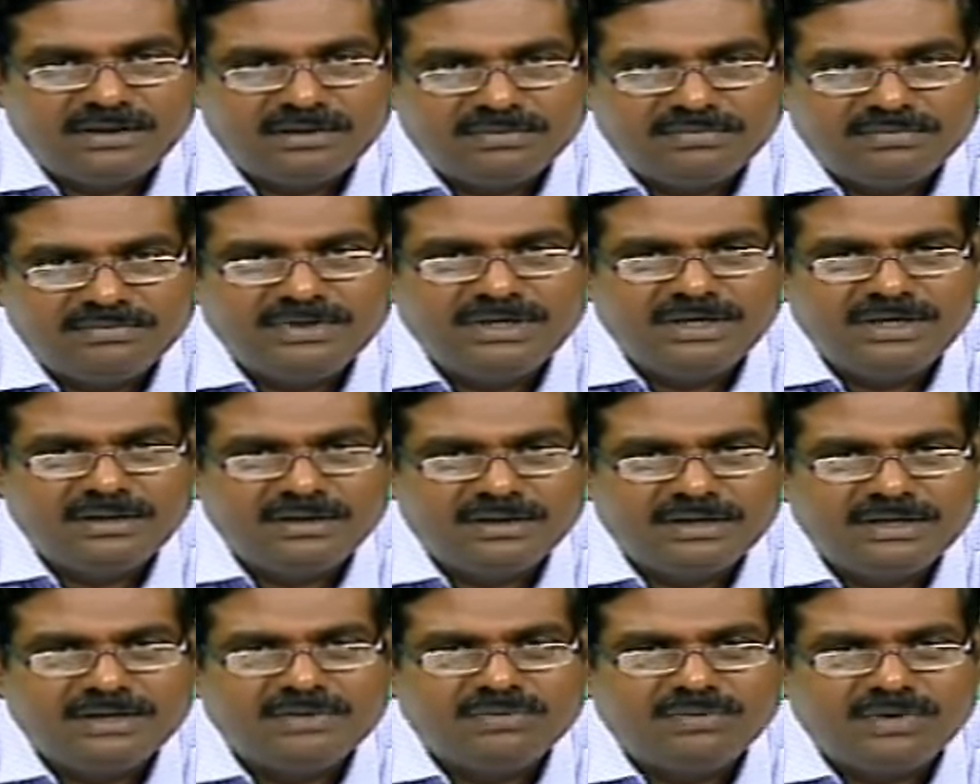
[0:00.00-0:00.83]
we
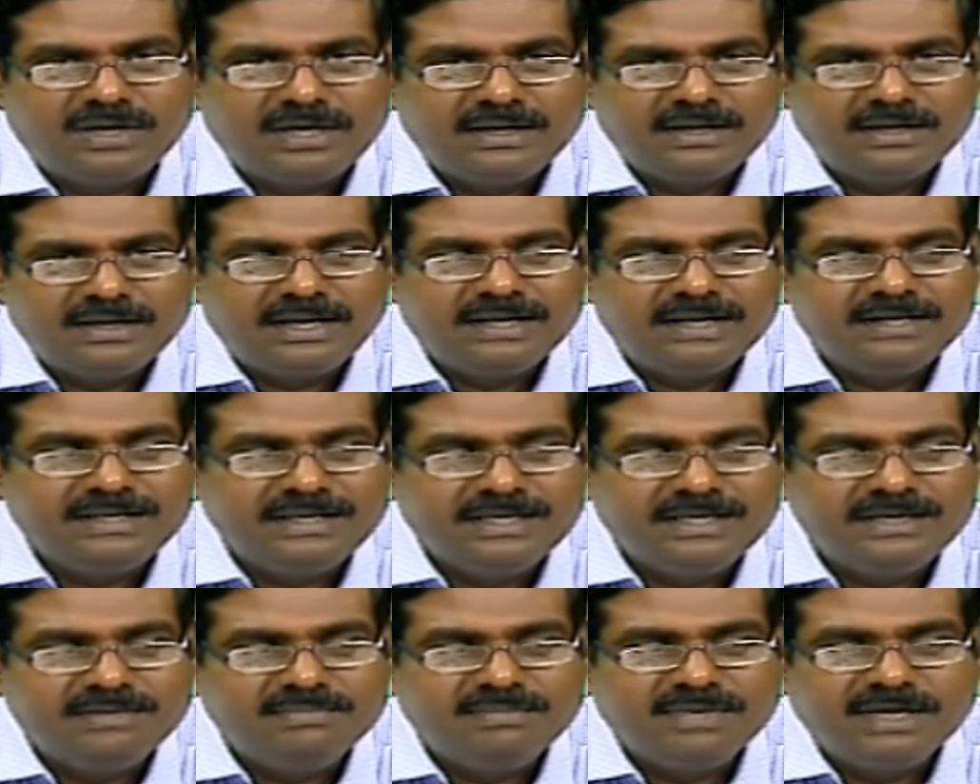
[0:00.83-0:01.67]
require an
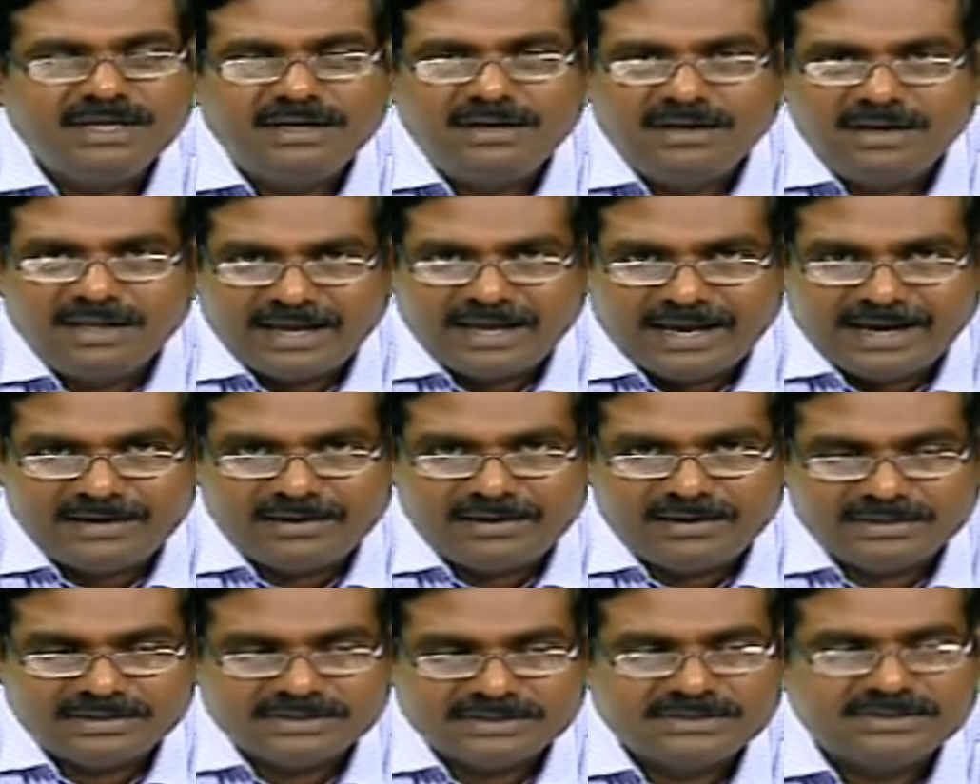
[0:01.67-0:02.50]
email
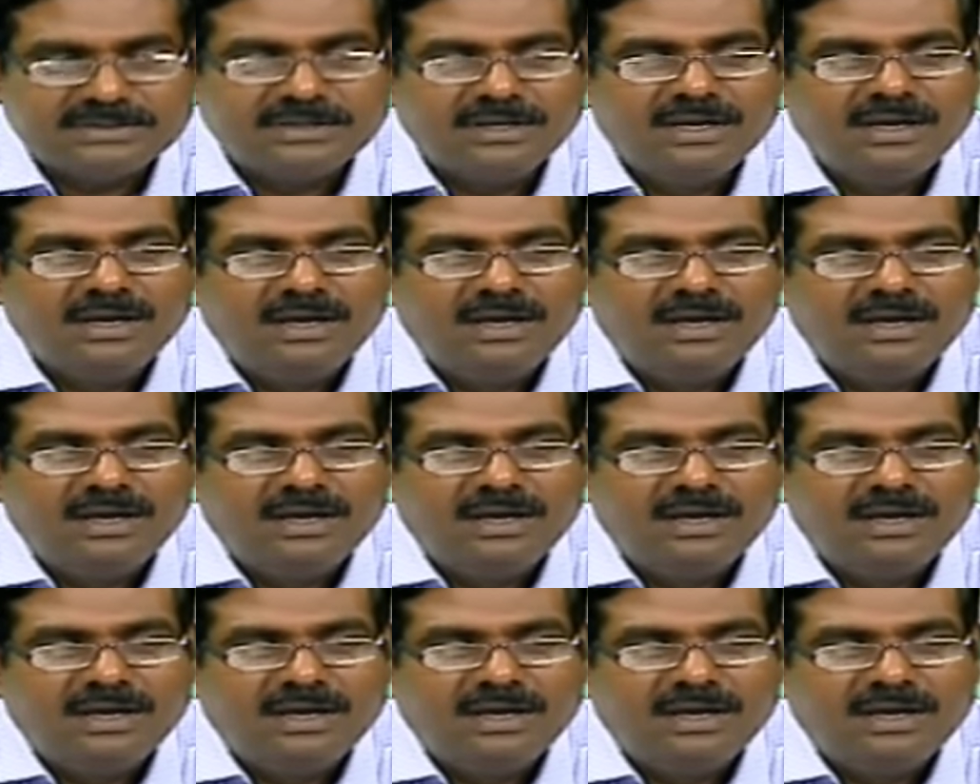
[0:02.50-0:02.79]
address,